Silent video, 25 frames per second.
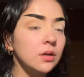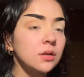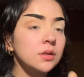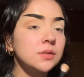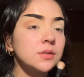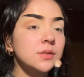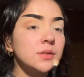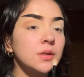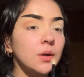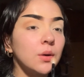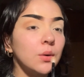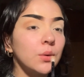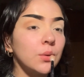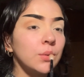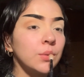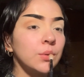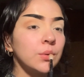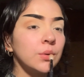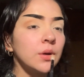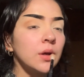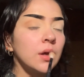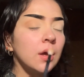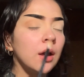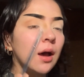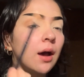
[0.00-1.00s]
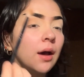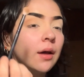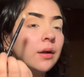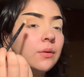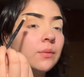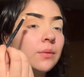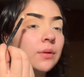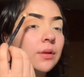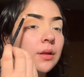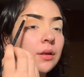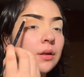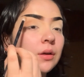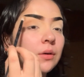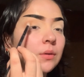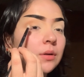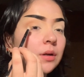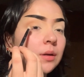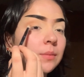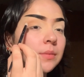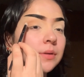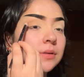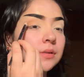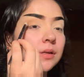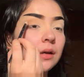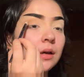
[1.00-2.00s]
So I don't really know what
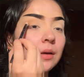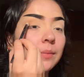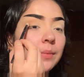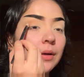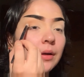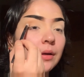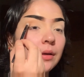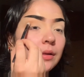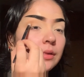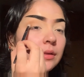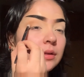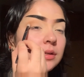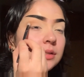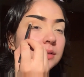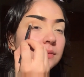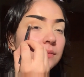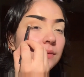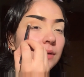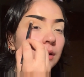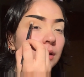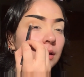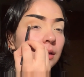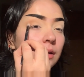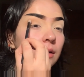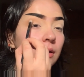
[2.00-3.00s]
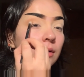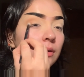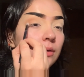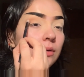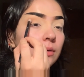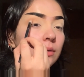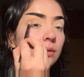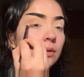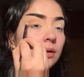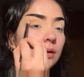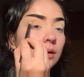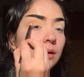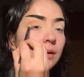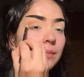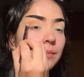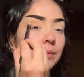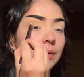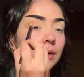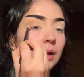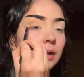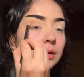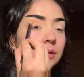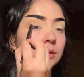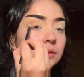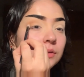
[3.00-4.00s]
I'm gonna talk about in this video,
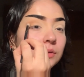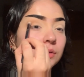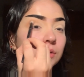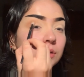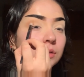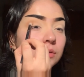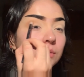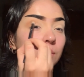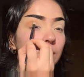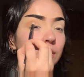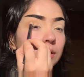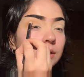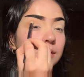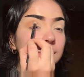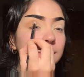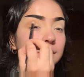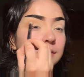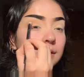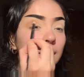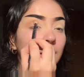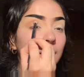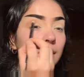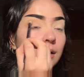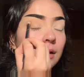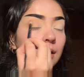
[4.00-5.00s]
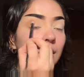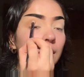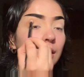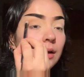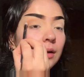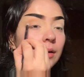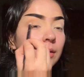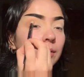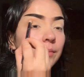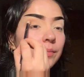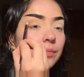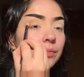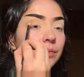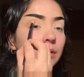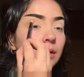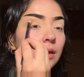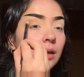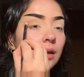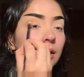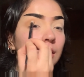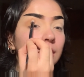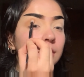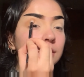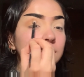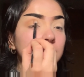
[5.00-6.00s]
but I do just want to say,
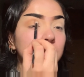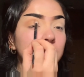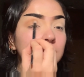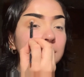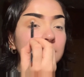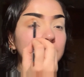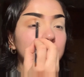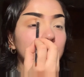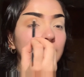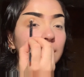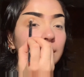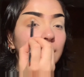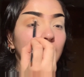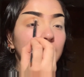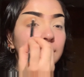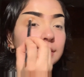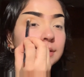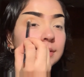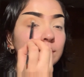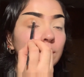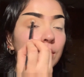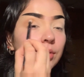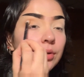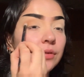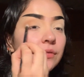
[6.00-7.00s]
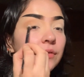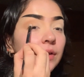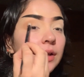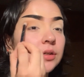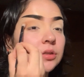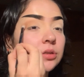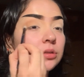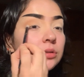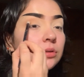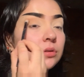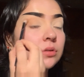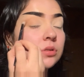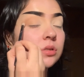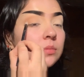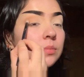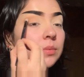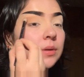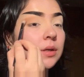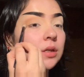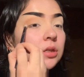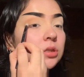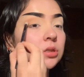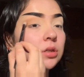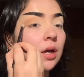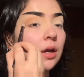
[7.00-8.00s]
since my last motivational
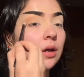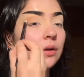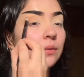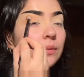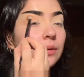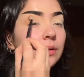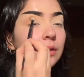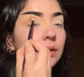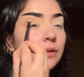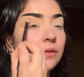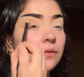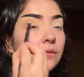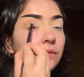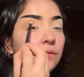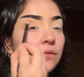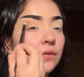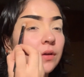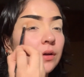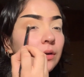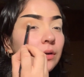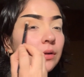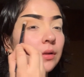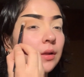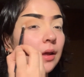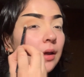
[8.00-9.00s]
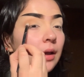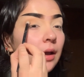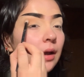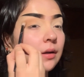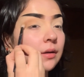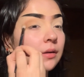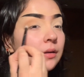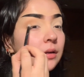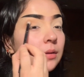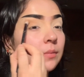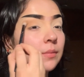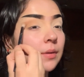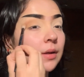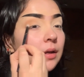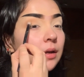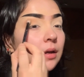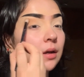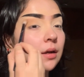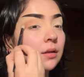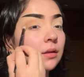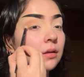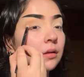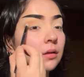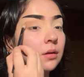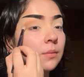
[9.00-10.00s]
speech, I really feel like I need to make
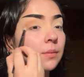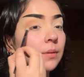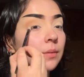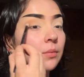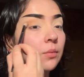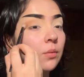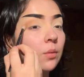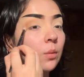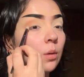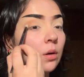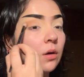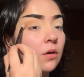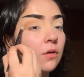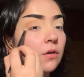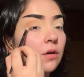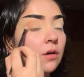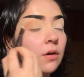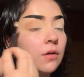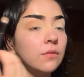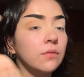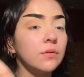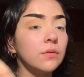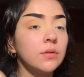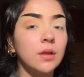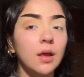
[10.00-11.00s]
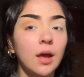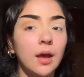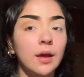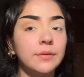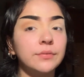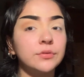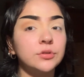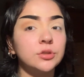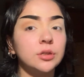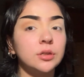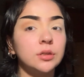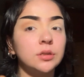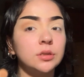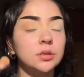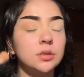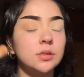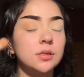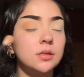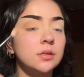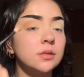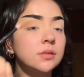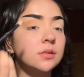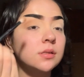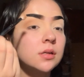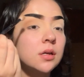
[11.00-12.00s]
a little bit more of life
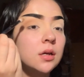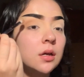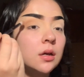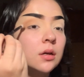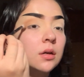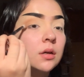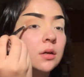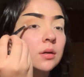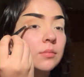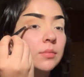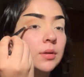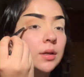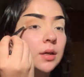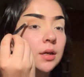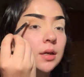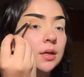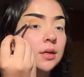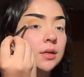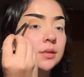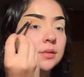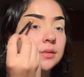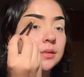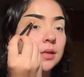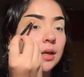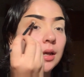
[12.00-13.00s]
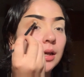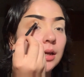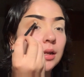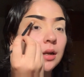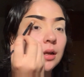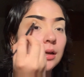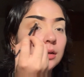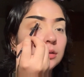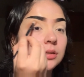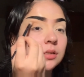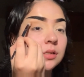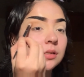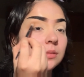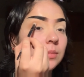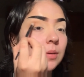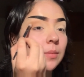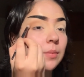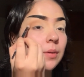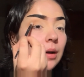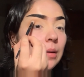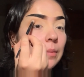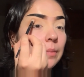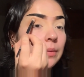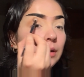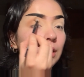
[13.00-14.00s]
changes, because I cannot just be
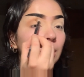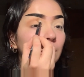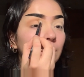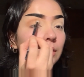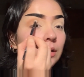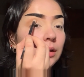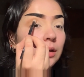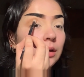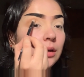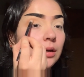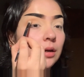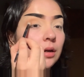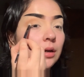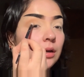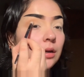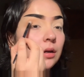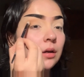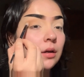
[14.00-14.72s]
popping out here